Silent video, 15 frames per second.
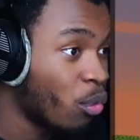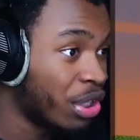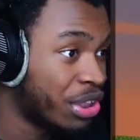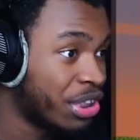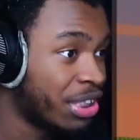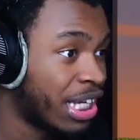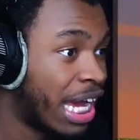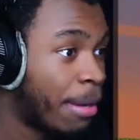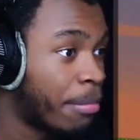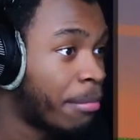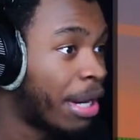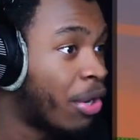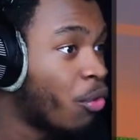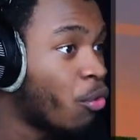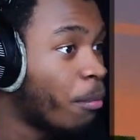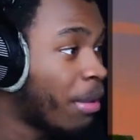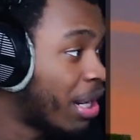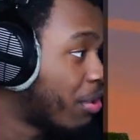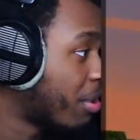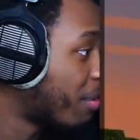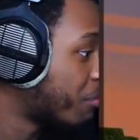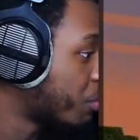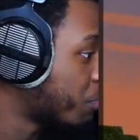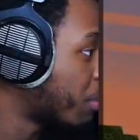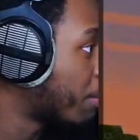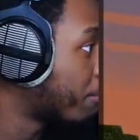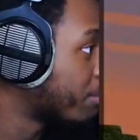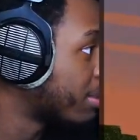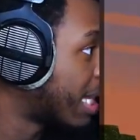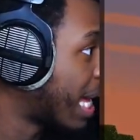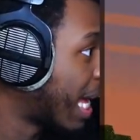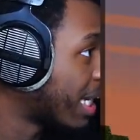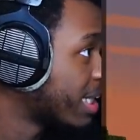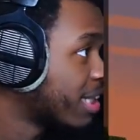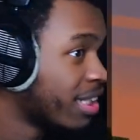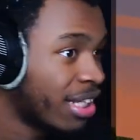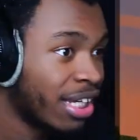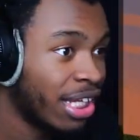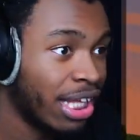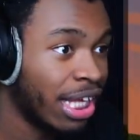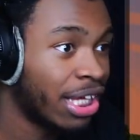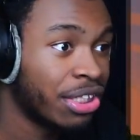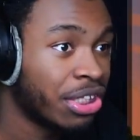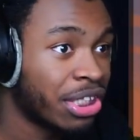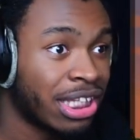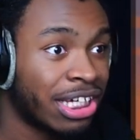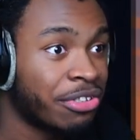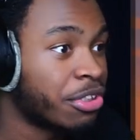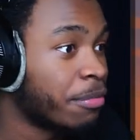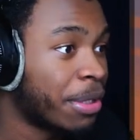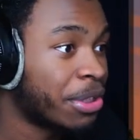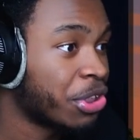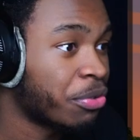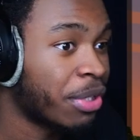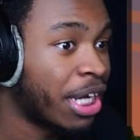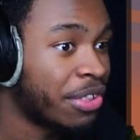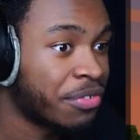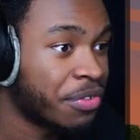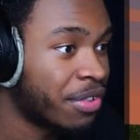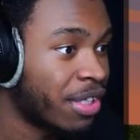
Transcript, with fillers: what just happened. My whole Minecraft just went black. It looked like it was about to crash for a